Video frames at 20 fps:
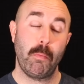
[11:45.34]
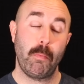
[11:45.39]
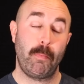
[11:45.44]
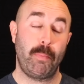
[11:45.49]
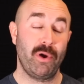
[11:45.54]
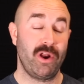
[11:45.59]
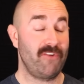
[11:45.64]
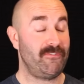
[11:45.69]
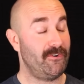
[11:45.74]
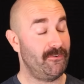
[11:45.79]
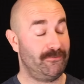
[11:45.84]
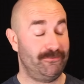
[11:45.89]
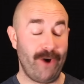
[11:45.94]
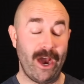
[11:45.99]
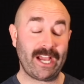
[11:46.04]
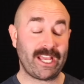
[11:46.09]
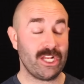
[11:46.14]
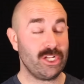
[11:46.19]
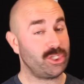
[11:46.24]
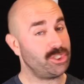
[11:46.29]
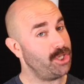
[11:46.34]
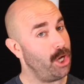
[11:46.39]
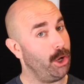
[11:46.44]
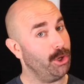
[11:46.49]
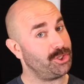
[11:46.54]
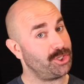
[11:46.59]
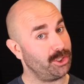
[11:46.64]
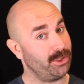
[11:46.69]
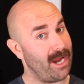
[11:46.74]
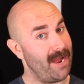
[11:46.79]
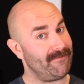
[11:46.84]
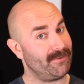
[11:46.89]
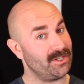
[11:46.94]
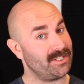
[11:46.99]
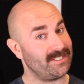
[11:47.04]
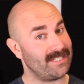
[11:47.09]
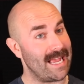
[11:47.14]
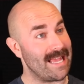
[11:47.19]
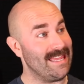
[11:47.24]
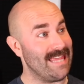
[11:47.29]
But if a fucking soldier ever
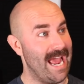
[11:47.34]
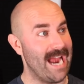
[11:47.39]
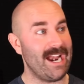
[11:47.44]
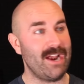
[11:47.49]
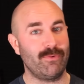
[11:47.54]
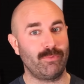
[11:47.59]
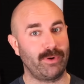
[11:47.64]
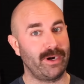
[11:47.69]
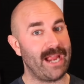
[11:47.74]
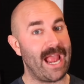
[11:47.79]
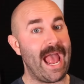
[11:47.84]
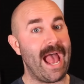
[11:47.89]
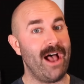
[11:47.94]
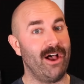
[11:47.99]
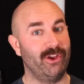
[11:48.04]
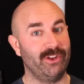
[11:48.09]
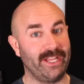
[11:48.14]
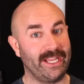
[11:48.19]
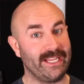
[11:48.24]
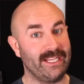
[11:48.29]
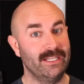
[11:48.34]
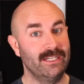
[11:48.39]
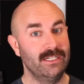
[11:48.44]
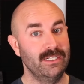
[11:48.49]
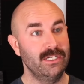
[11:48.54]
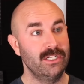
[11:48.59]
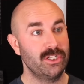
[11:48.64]
said that in reality,